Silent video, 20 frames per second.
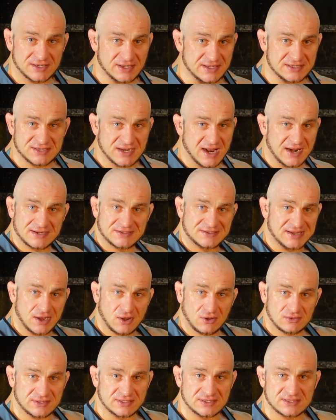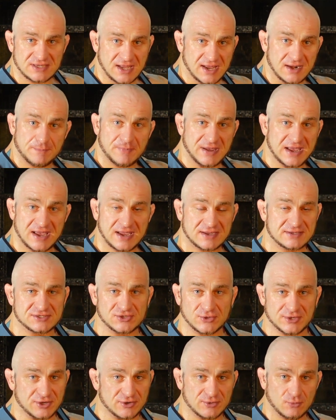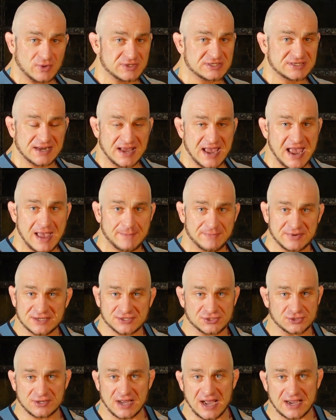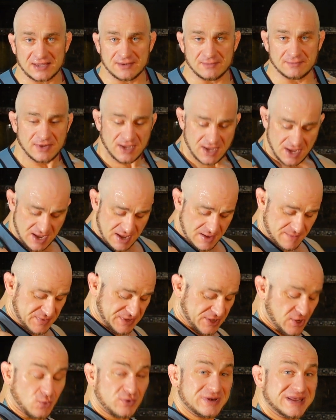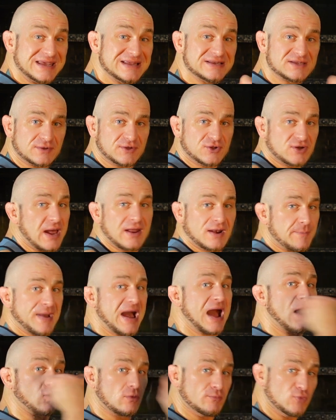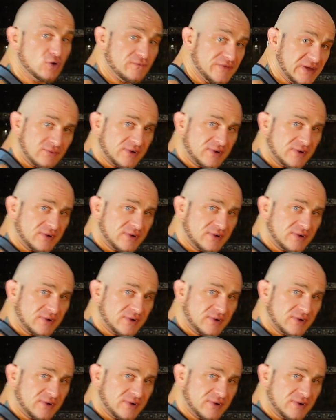It's not a delt, it's not a pec. So what's going to happen is you're not a power movement,